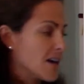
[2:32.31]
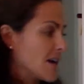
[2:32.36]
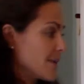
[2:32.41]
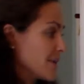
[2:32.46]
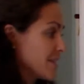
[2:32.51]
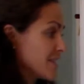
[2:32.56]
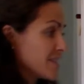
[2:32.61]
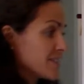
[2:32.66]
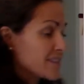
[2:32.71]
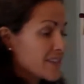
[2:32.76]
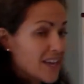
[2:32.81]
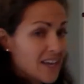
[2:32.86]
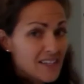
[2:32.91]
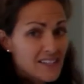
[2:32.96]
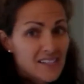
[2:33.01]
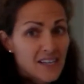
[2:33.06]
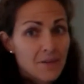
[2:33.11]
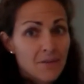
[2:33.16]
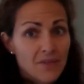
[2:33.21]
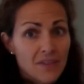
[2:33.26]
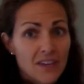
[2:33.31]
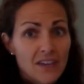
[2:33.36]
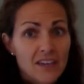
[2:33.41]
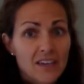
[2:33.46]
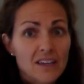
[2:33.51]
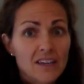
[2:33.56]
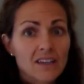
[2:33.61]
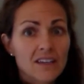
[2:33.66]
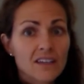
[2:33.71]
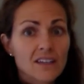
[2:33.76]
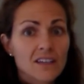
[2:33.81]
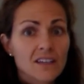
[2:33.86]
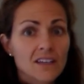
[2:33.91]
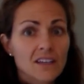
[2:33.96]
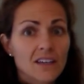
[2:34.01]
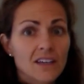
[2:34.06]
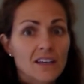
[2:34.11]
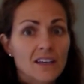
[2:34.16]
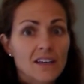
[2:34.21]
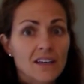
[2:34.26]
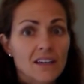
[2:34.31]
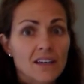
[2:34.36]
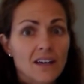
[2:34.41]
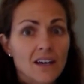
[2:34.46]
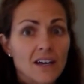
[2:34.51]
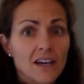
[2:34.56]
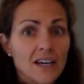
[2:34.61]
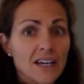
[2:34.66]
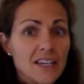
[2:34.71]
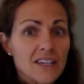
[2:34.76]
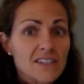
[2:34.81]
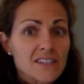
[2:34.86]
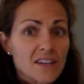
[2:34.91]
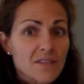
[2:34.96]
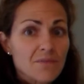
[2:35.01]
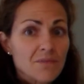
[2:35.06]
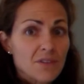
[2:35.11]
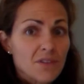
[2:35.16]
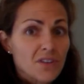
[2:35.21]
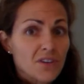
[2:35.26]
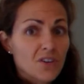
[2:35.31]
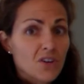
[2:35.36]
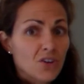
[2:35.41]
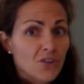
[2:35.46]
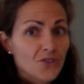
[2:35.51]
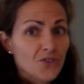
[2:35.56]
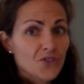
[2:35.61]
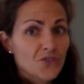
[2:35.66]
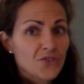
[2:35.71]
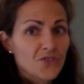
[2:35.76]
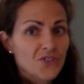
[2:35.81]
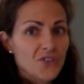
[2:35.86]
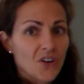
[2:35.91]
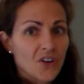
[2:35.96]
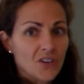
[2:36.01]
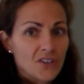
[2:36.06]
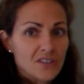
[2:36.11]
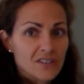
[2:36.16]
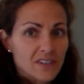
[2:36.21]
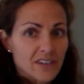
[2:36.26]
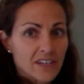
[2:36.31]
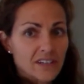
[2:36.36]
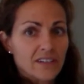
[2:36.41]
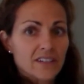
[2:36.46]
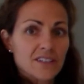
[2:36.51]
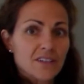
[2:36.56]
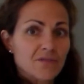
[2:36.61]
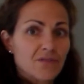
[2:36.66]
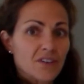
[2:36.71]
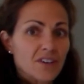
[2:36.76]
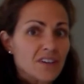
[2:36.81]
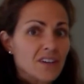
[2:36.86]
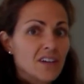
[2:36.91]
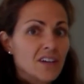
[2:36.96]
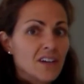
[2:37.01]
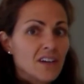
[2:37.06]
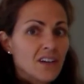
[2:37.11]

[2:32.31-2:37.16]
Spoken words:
It's the exact same thing, except that the cultures are slightly different.